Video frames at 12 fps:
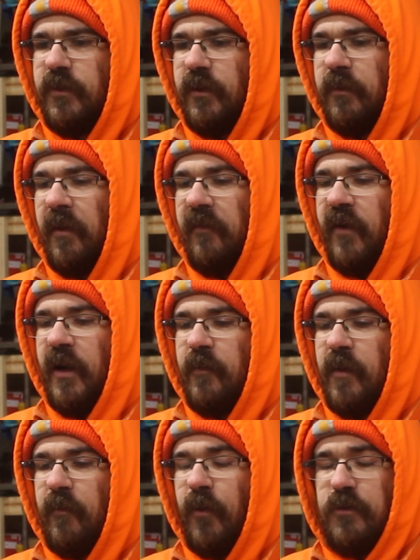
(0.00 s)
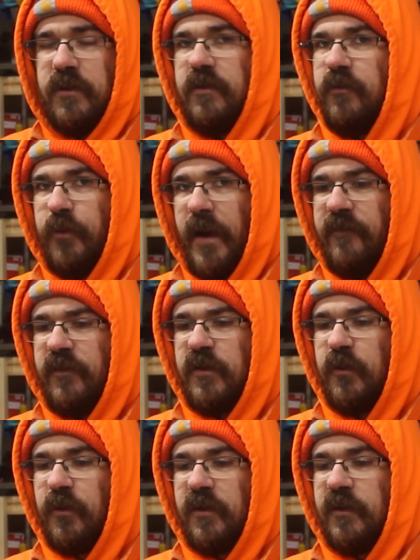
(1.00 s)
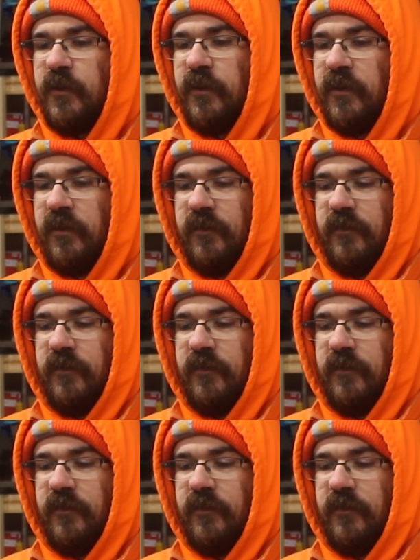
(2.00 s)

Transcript: You can probably find them at most craft stores, or